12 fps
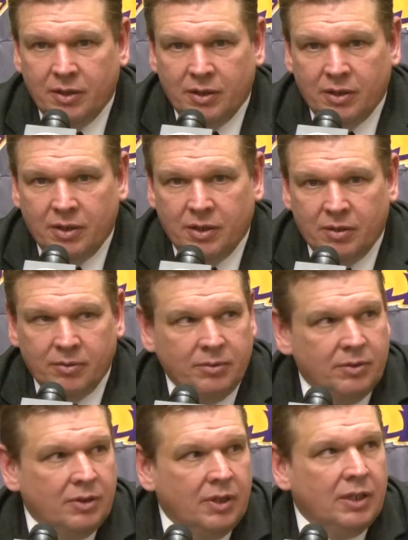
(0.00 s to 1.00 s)

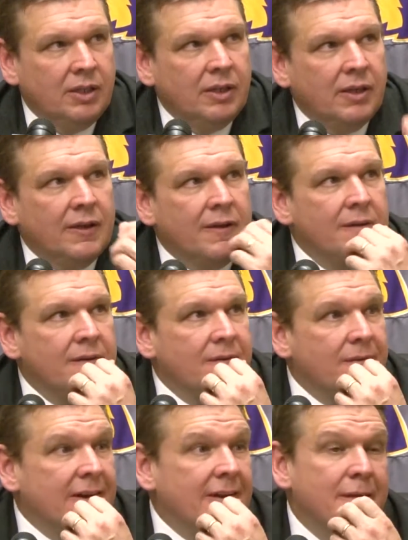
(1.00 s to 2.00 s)
and
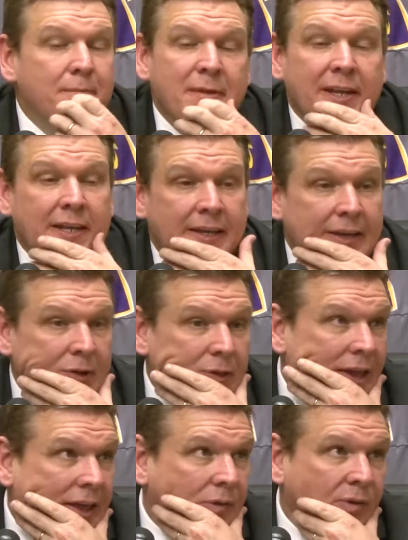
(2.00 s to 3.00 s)
we didn't hit many. I know
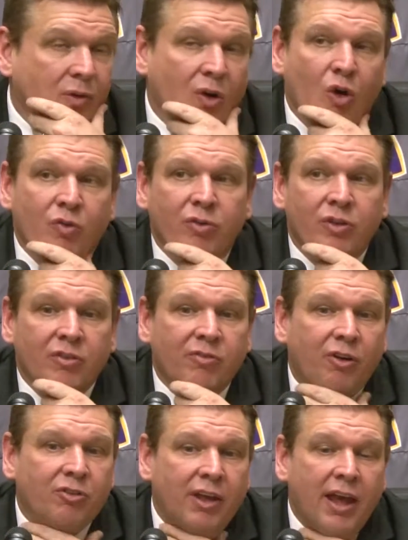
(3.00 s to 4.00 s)
that. And we were 0 for in the
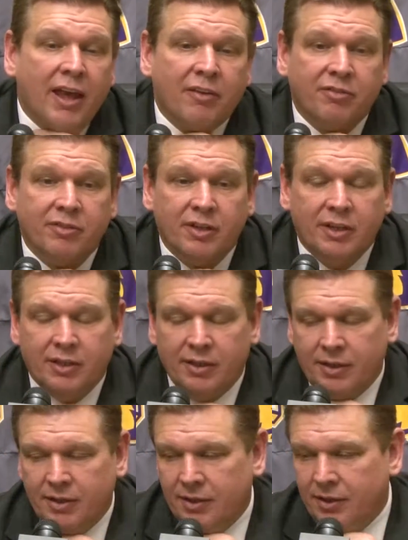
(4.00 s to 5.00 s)
first half, and
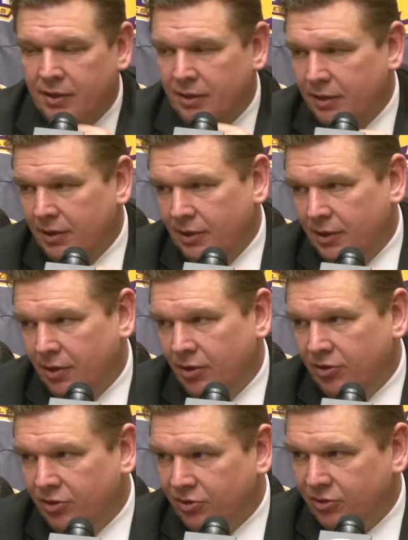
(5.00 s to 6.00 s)

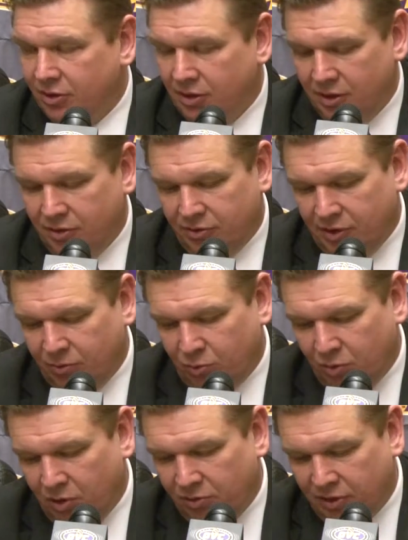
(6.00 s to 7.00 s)
it just is. It was
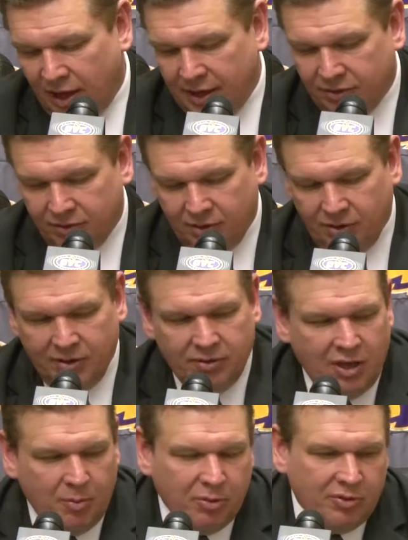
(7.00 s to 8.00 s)
one of those nights. And a
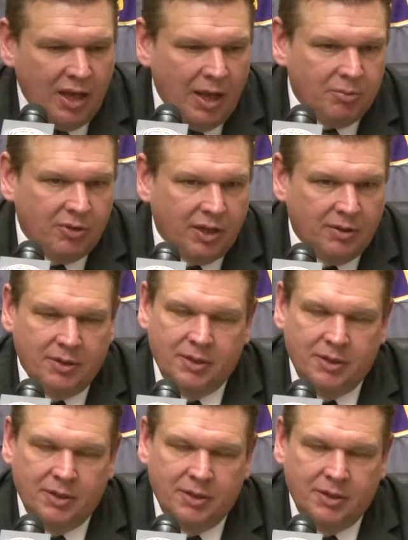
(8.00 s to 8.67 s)
couple of times, like